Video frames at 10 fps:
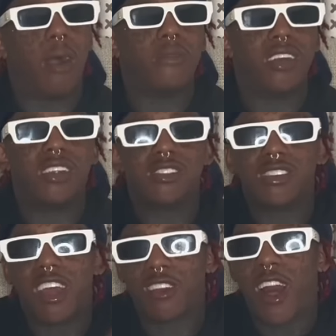I'm an
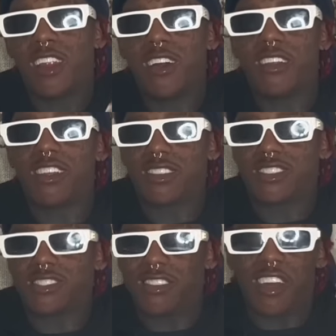entertainer. I love
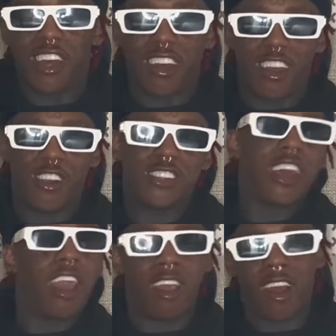to, to
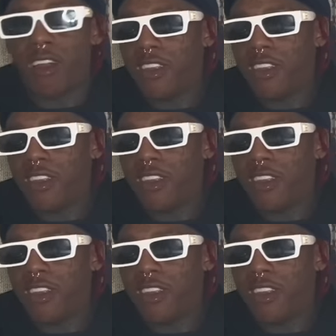entertain.